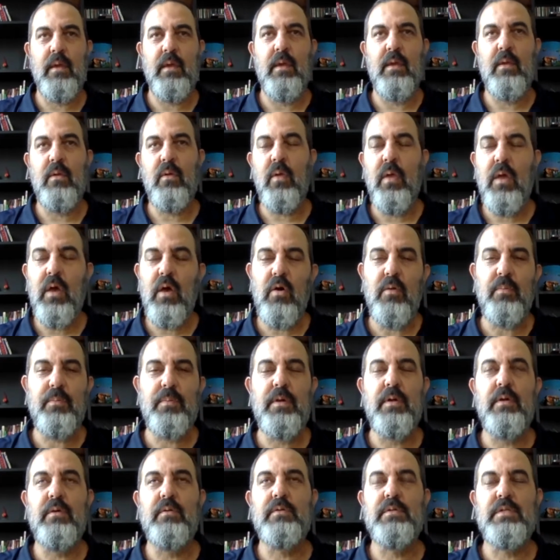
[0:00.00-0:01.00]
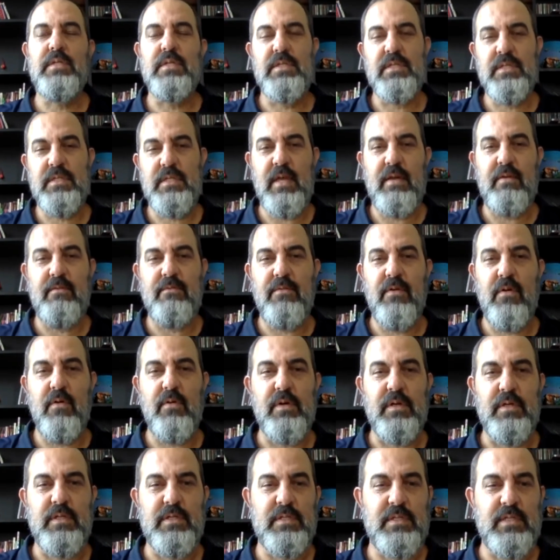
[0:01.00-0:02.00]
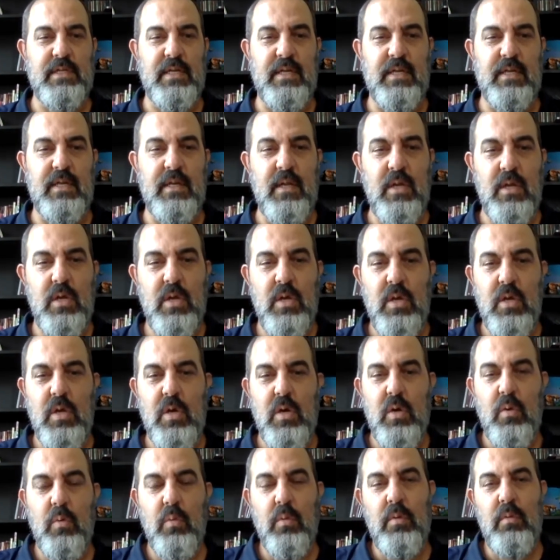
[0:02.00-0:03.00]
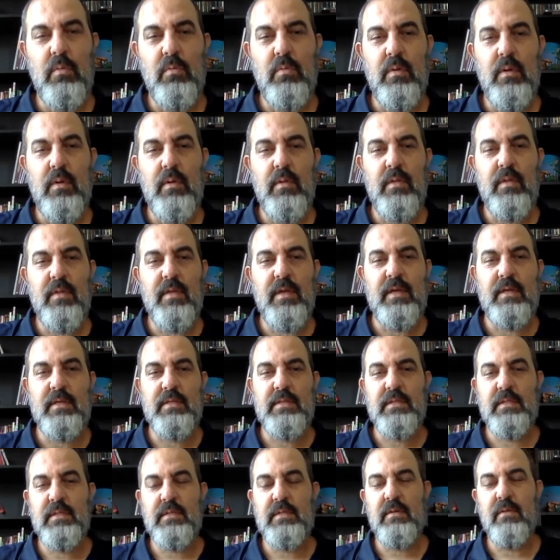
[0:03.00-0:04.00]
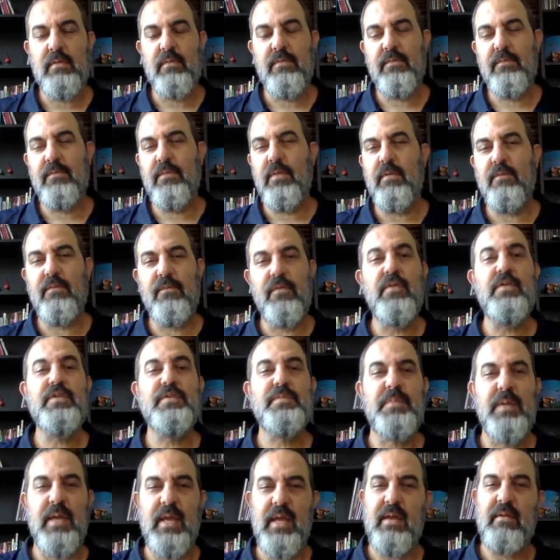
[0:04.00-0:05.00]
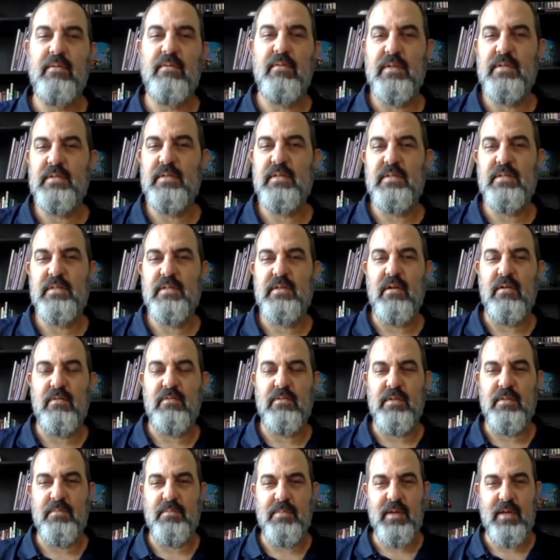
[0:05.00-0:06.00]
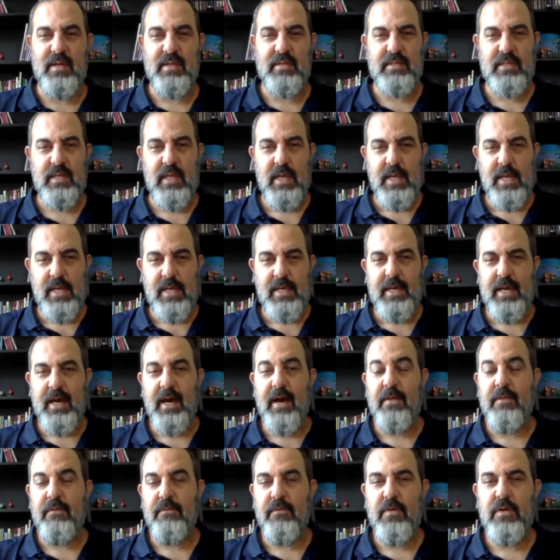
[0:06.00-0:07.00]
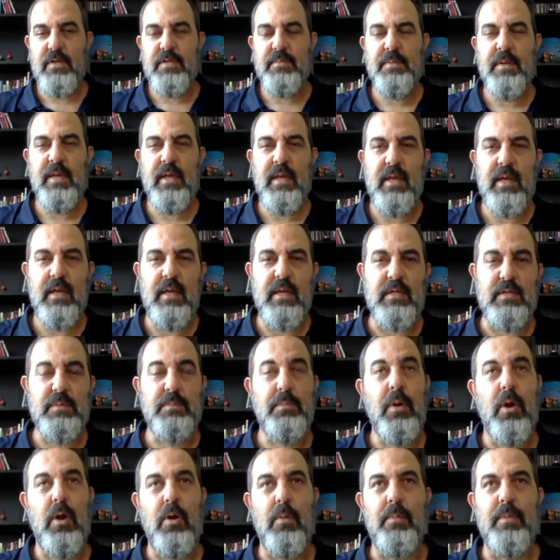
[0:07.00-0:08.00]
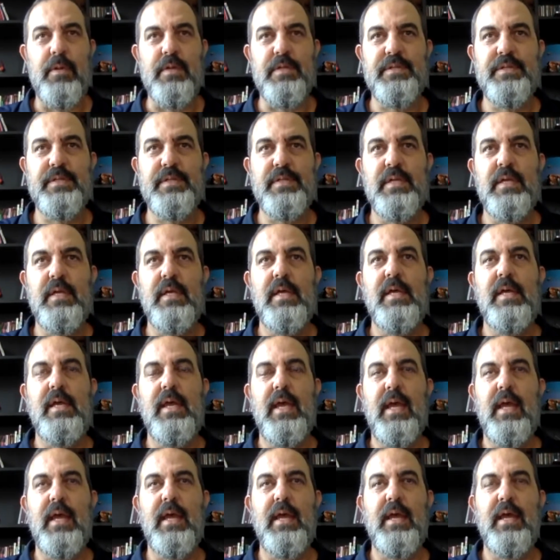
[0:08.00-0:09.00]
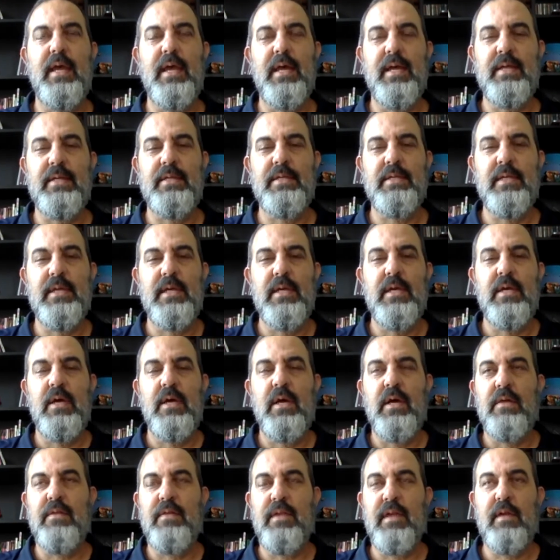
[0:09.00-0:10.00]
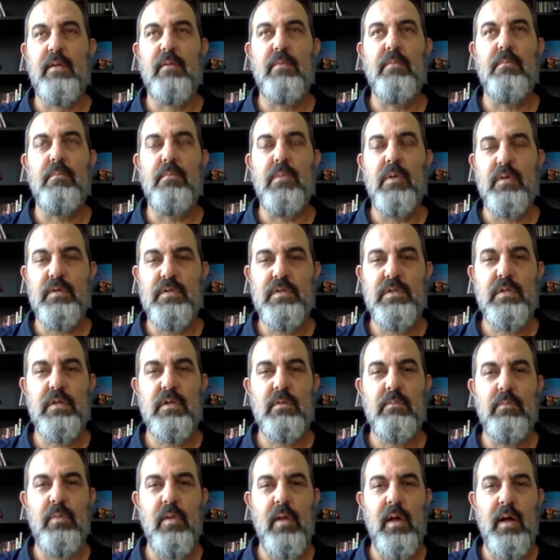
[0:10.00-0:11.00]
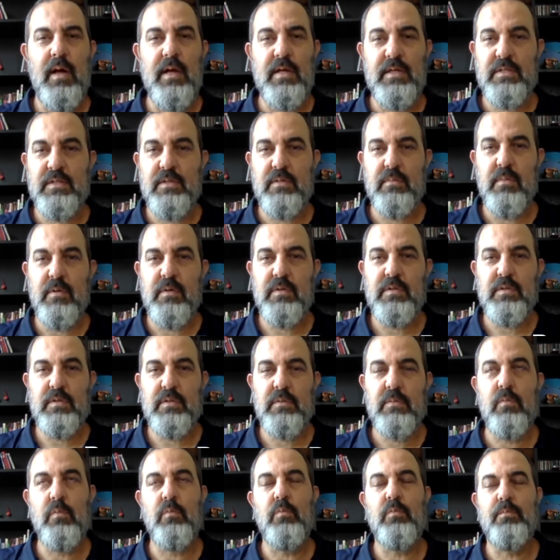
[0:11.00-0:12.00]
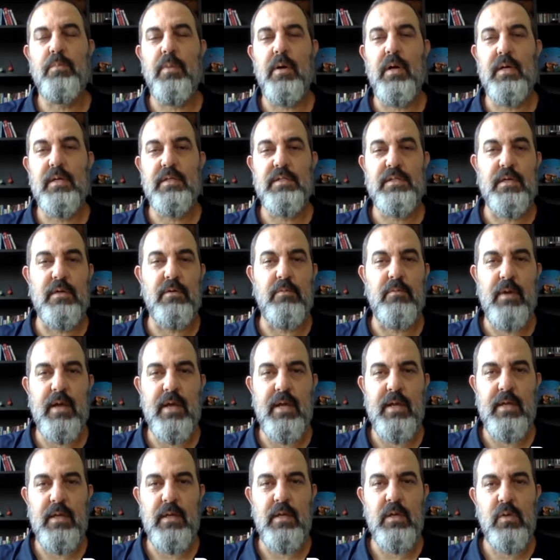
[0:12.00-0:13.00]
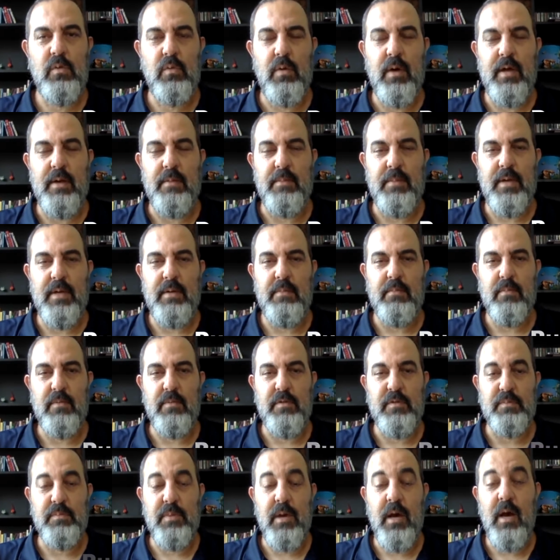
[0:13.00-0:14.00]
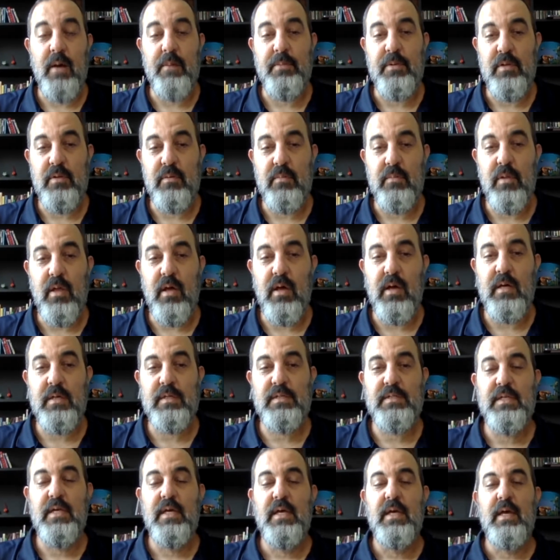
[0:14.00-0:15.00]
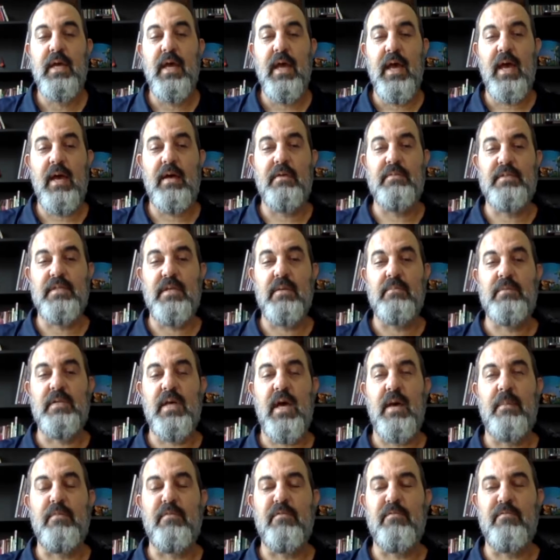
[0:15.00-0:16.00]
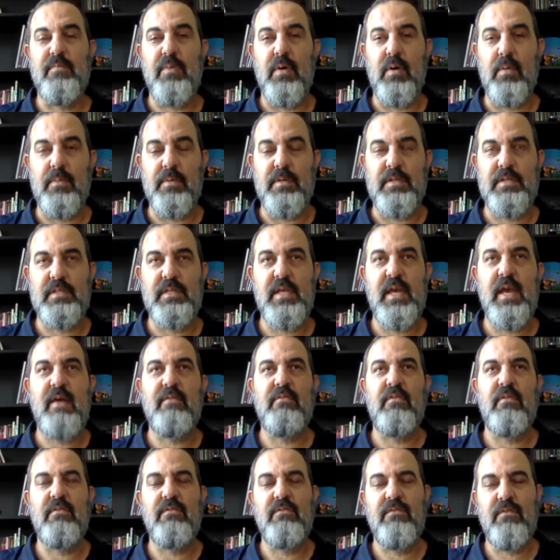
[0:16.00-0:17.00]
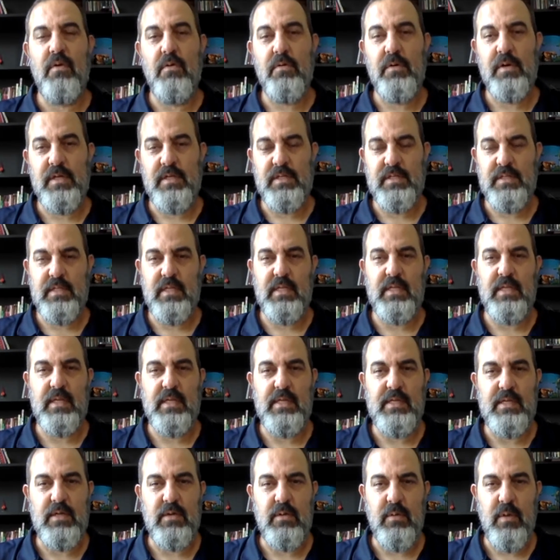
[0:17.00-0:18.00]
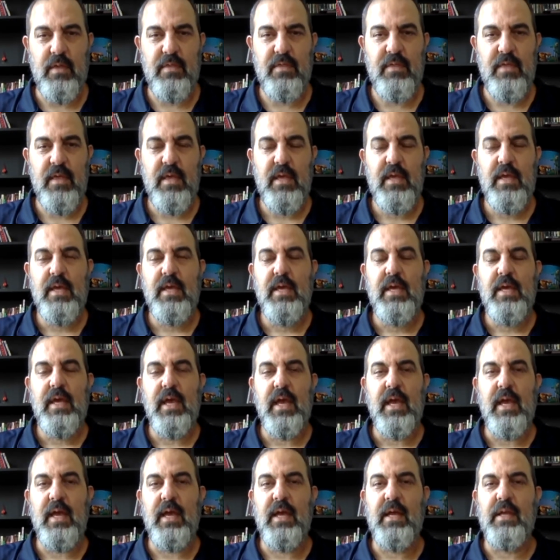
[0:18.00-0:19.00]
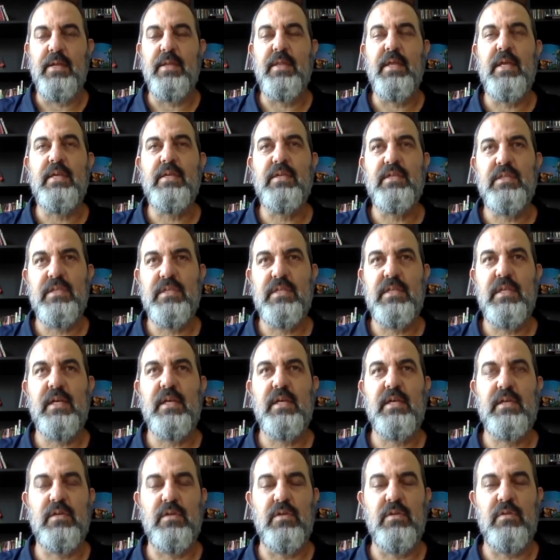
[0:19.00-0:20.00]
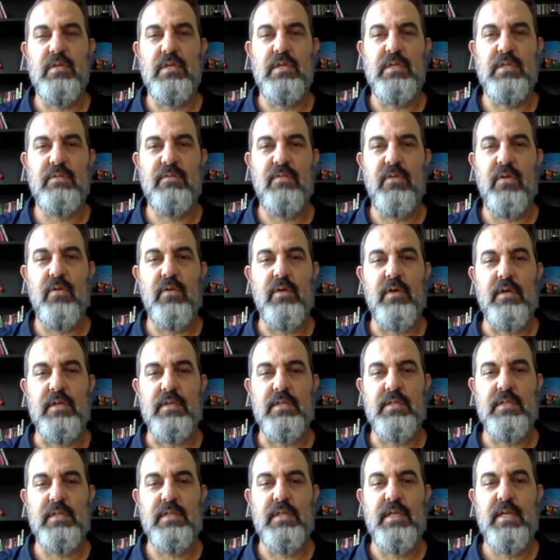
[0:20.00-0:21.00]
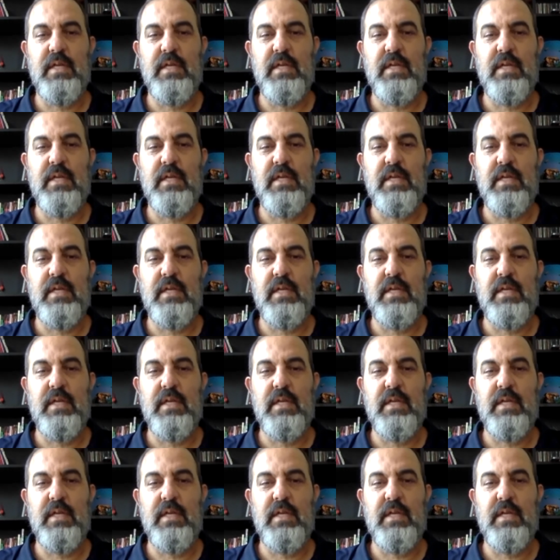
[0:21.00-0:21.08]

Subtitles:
it'll help you to stay focused. And one of the things, the first P, let's just start with the Ps. The first P is purpose. And I think most good blogs, or most blogs that are read quite a bit, most popular blogs, have some type of purpose. They have a focus that they deal with, and they stick to this focus.